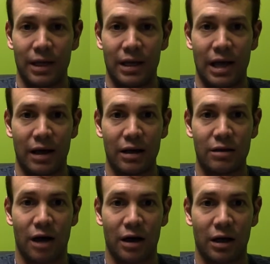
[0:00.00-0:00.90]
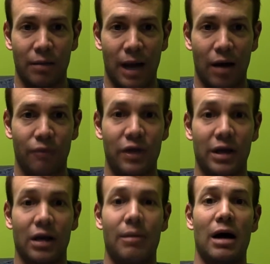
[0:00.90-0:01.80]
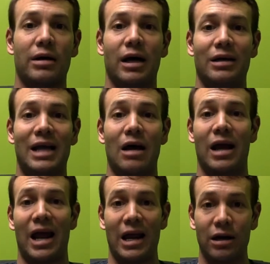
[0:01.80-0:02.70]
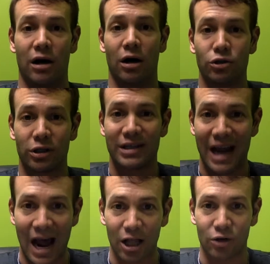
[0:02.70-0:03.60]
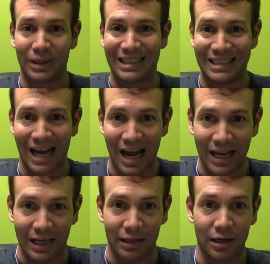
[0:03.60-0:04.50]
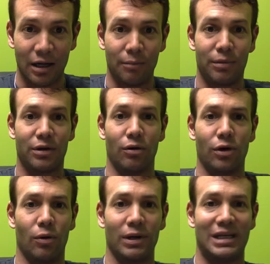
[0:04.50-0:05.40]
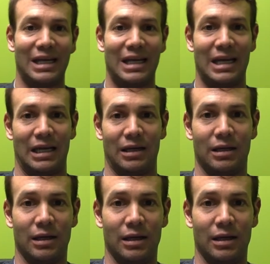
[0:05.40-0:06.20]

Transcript: Now he's talking about thinking about cutting down to 800 calorie diet, but don't know what to eat.